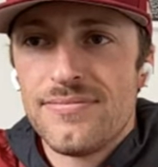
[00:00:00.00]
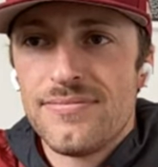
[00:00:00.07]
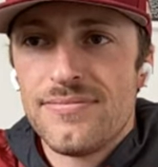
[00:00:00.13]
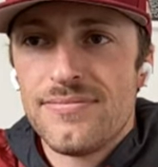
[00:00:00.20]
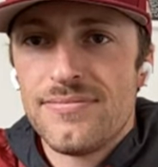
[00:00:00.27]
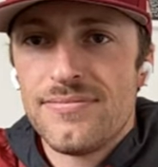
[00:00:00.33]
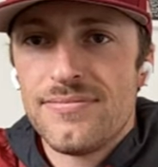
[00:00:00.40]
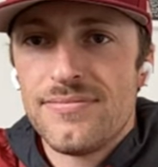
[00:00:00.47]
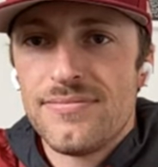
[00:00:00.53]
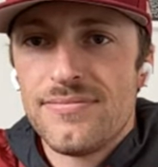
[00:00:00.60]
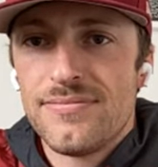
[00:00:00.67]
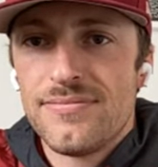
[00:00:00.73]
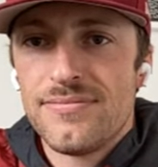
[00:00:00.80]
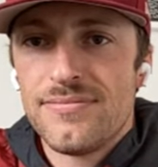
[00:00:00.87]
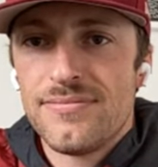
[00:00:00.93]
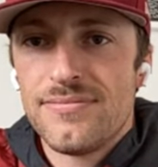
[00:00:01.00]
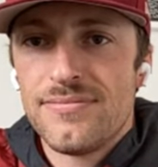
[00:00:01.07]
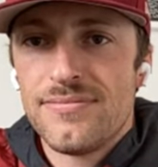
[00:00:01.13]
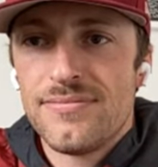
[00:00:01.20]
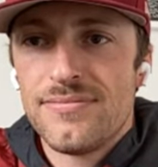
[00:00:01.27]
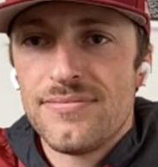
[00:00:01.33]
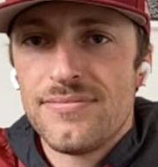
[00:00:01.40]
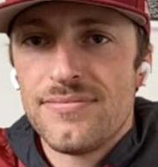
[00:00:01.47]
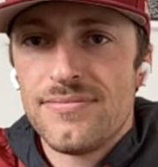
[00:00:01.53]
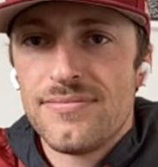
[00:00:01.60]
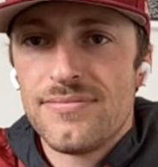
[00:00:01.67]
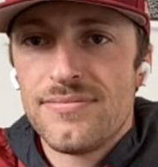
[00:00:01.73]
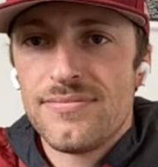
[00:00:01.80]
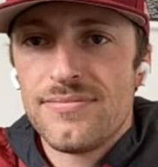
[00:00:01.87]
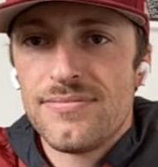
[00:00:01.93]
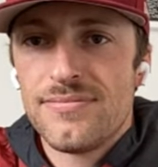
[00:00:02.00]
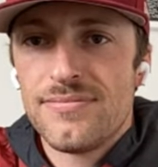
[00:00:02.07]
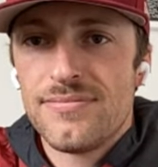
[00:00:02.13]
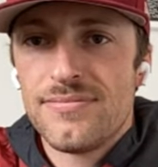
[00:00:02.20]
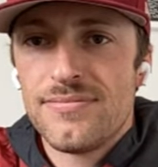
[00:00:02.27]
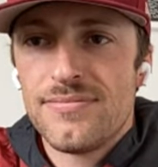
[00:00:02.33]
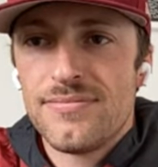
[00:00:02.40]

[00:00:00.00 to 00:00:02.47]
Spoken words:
[no speech]